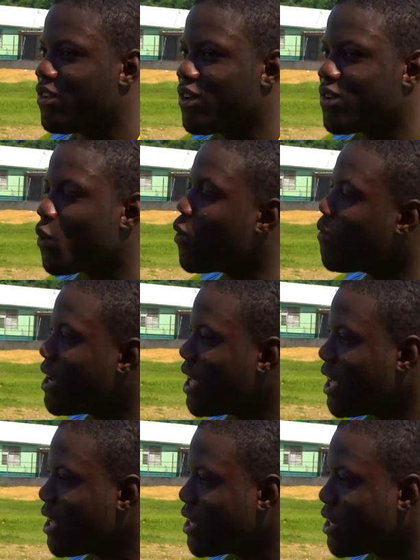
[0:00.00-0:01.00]
is just
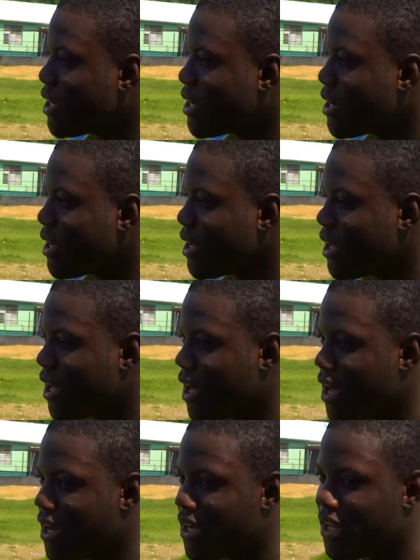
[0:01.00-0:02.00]
over the edge.
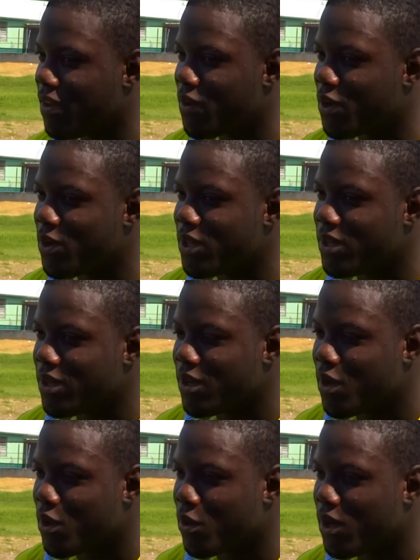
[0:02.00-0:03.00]
And if you're going
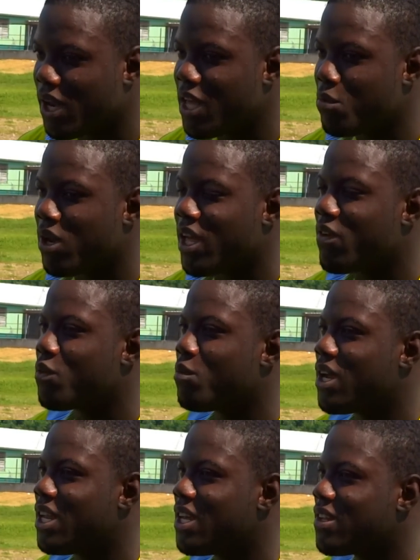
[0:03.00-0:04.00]
to label
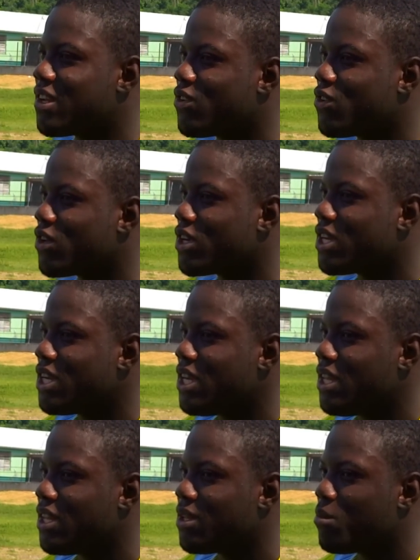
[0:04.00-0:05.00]
everybody as a drug
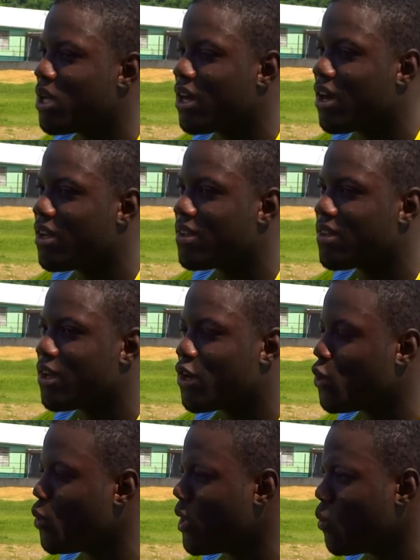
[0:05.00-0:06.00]
cheat because
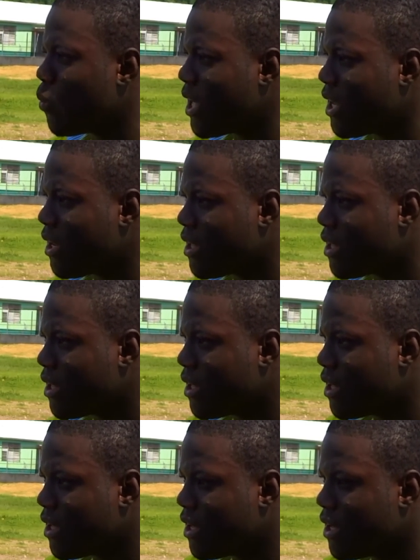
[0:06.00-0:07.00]
they're doing well,
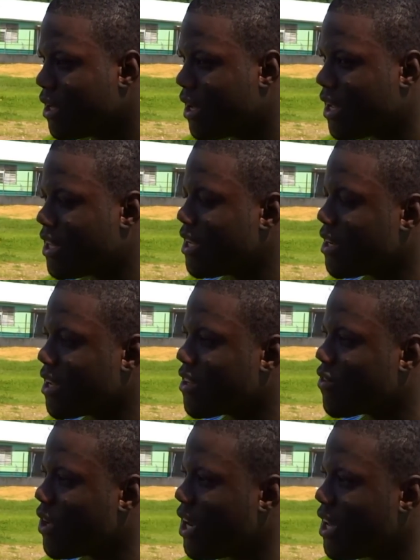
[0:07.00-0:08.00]
I think
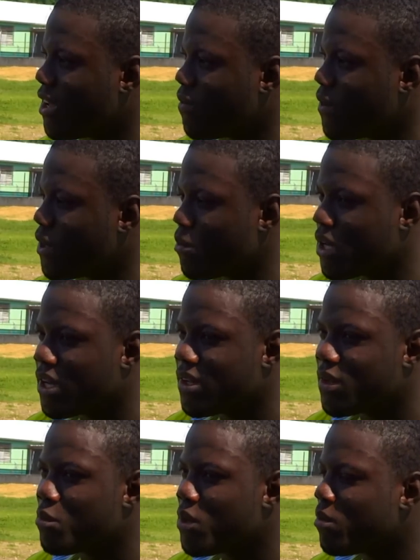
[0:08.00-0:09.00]
that's really unfair
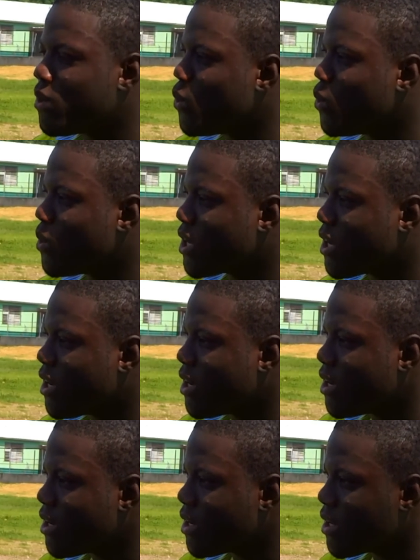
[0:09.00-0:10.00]
because some people do work
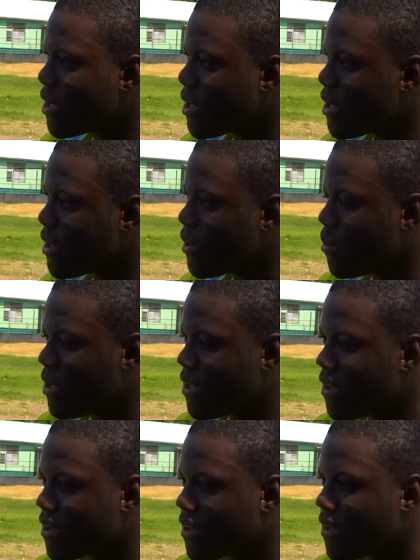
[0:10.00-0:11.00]
hard to
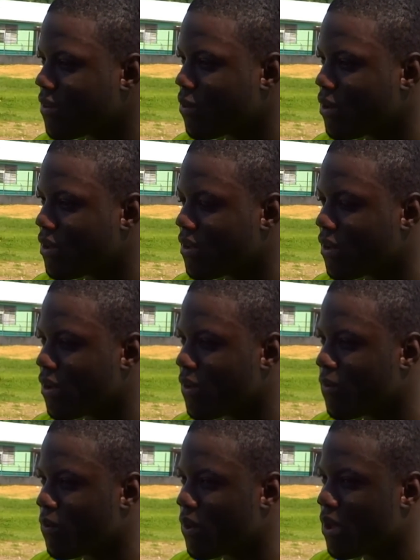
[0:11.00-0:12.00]
be successful.
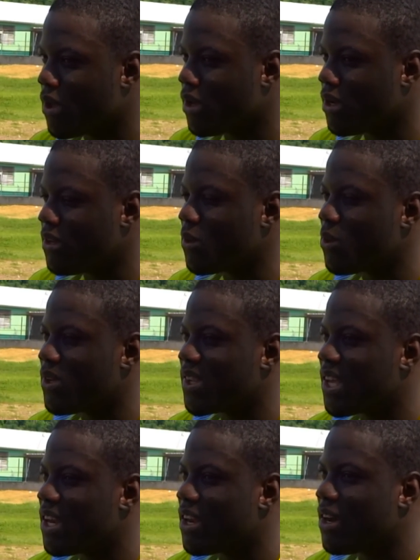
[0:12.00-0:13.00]
So this
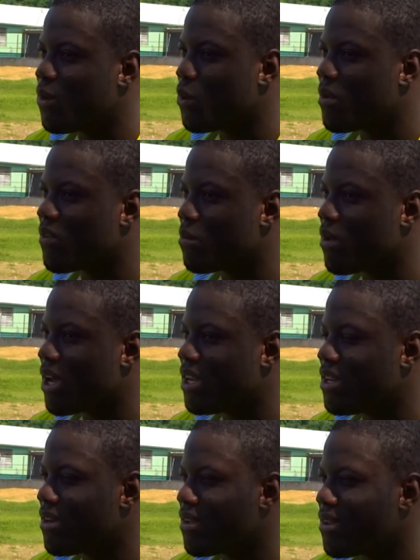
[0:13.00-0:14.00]
whole scandal, I hope
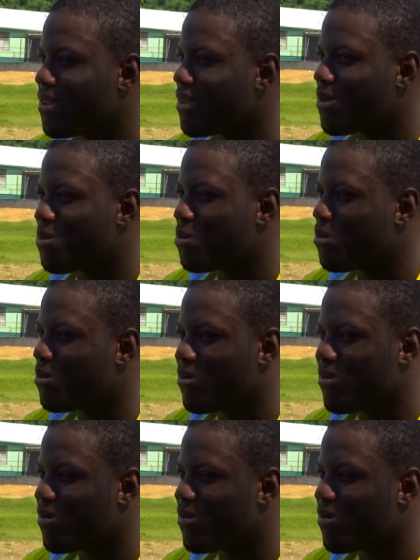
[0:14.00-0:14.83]
everybody just